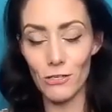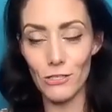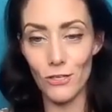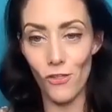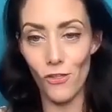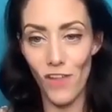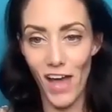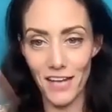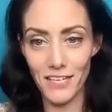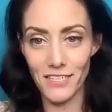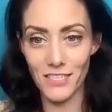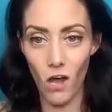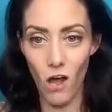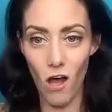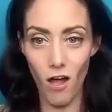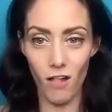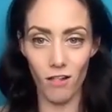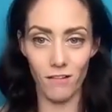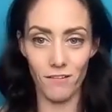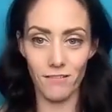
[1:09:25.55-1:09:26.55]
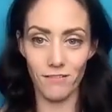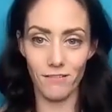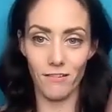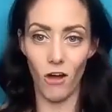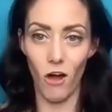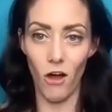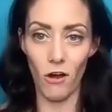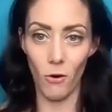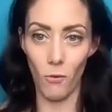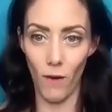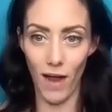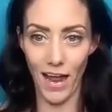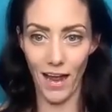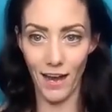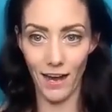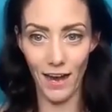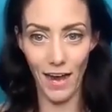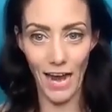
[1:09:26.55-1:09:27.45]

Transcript: so that's all gone away.